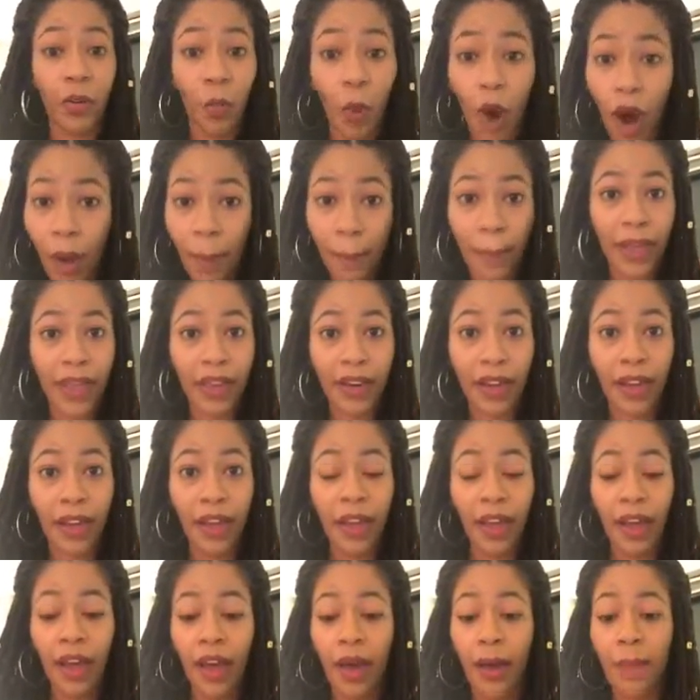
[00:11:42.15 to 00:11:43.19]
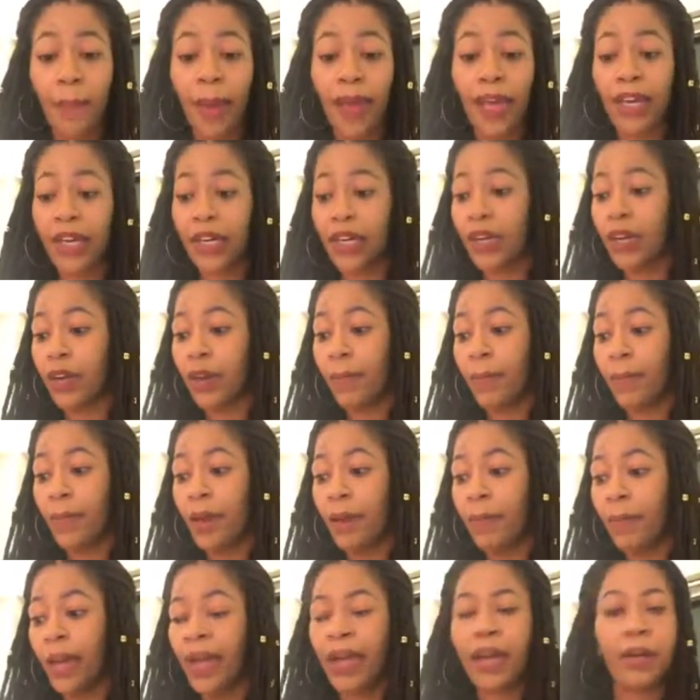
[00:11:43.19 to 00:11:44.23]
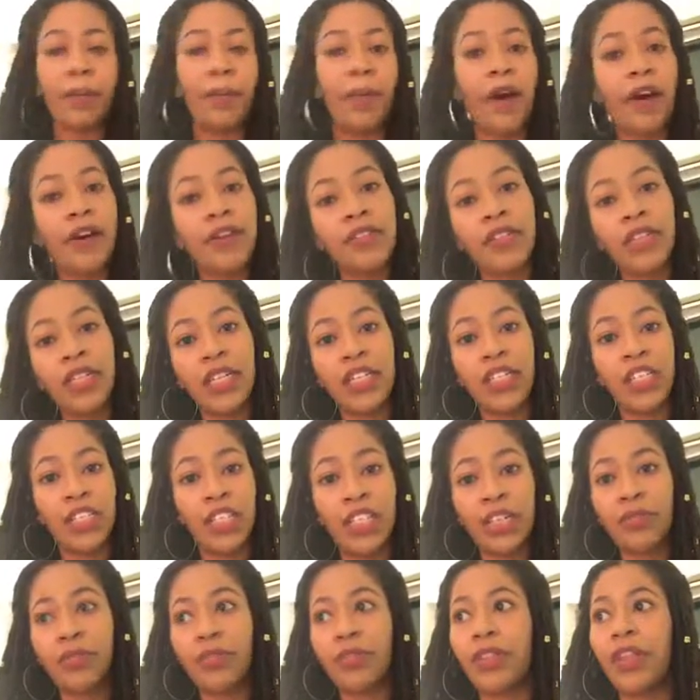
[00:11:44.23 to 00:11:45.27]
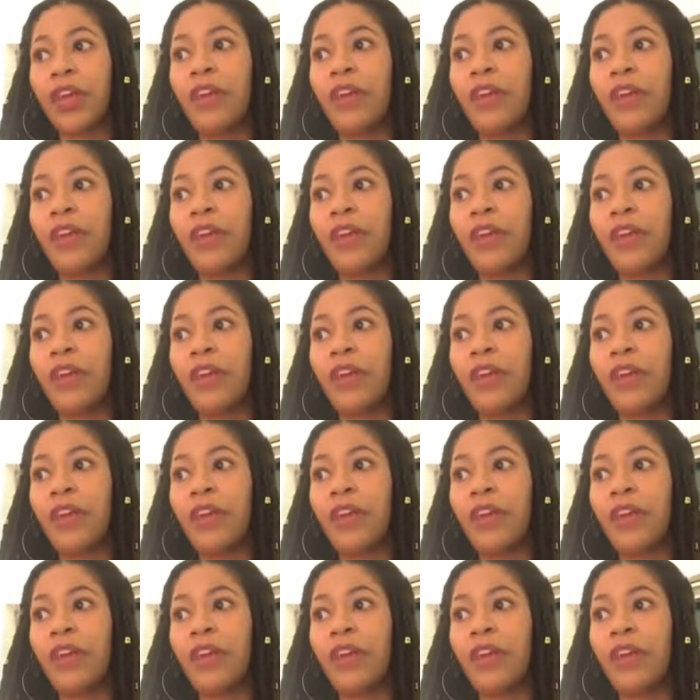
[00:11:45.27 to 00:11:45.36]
woman, a better person in general.